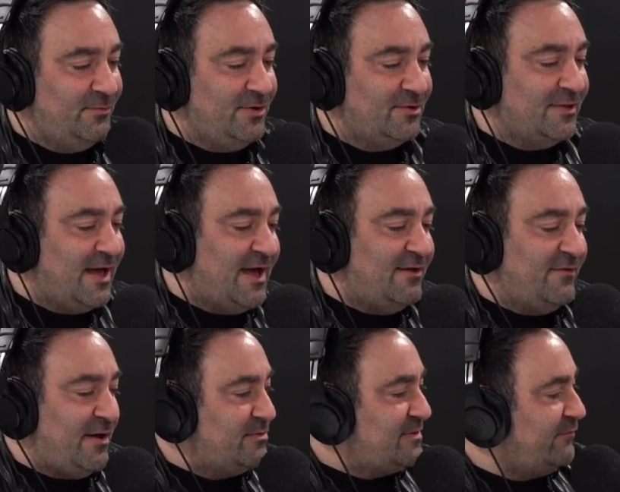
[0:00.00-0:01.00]
we are live.
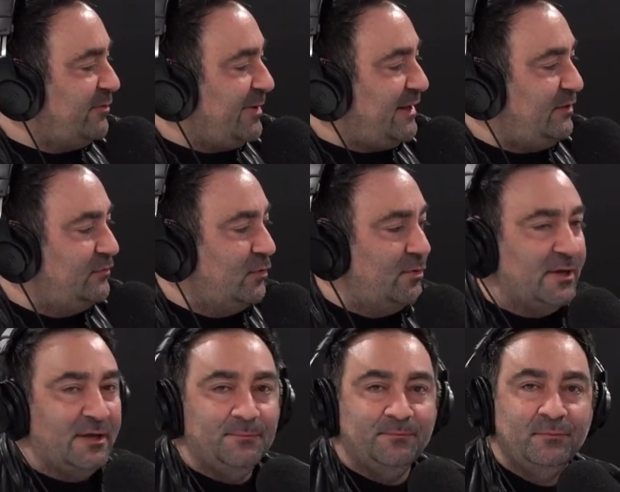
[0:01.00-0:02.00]
How is everybody
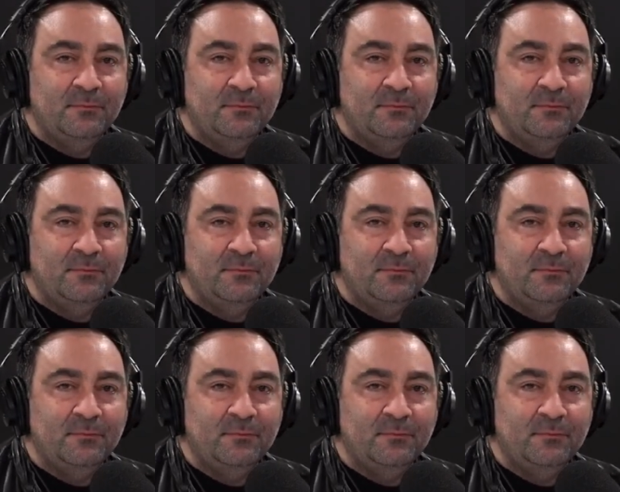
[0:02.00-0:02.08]
doing?